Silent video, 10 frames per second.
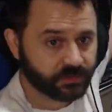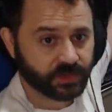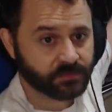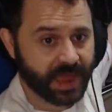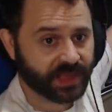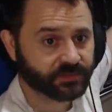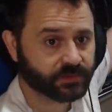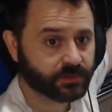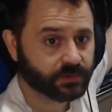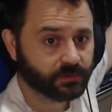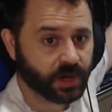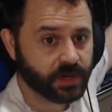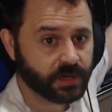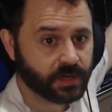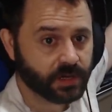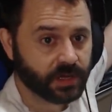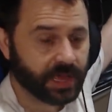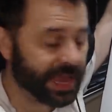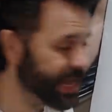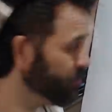is masks, right?
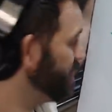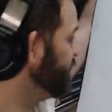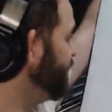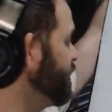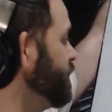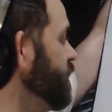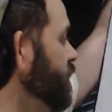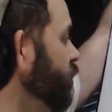APT,